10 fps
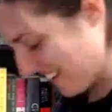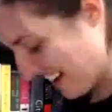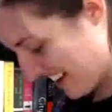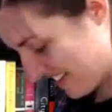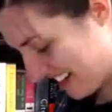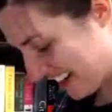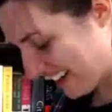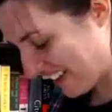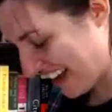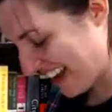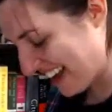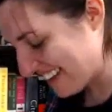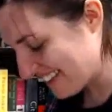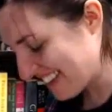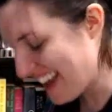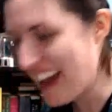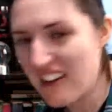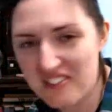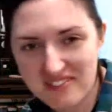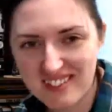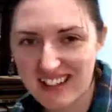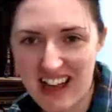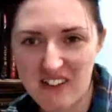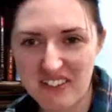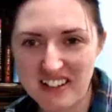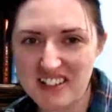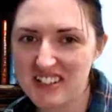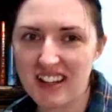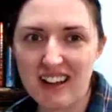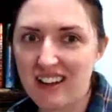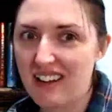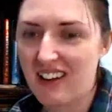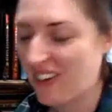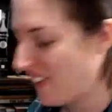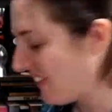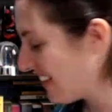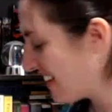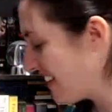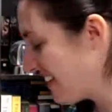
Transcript: I am an idiot. Okay, 1/2 inch. Holy.